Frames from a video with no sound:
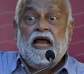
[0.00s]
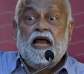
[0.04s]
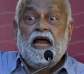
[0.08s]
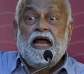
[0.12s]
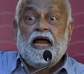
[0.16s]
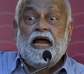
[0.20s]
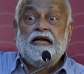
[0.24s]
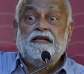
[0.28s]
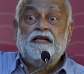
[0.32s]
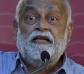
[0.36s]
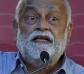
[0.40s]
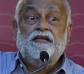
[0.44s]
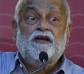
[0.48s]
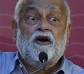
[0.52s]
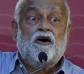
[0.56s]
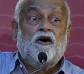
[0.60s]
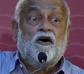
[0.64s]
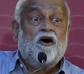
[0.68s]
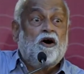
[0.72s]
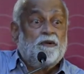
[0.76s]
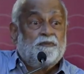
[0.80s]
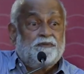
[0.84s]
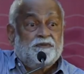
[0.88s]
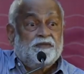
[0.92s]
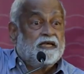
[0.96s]
and then the
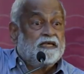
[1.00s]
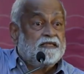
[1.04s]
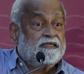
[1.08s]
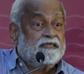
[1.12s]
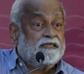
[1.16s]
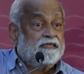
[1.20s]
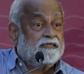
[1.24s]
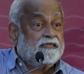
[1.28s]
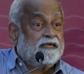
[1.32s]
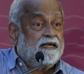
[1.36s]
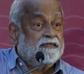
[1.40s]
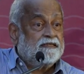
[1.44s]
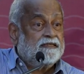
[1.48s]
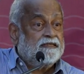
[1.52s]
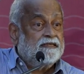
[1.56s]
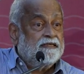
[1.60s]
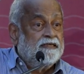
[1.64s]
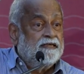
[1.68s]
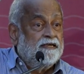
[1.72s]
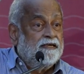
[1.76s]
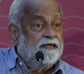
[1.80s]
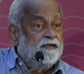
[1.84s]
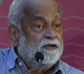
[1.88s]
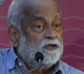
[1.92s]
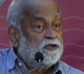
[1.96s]
objects discussion,
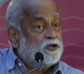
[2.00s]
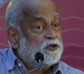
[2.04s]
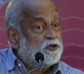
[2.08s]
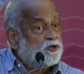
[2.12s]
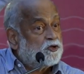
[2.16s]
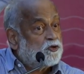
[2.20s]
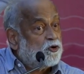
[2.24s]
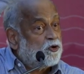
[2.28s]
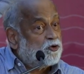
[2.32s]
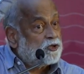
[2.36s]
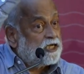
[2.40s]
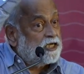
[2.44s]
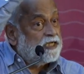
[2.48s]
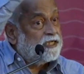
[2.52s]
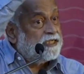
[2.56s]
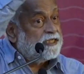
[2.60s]
just totally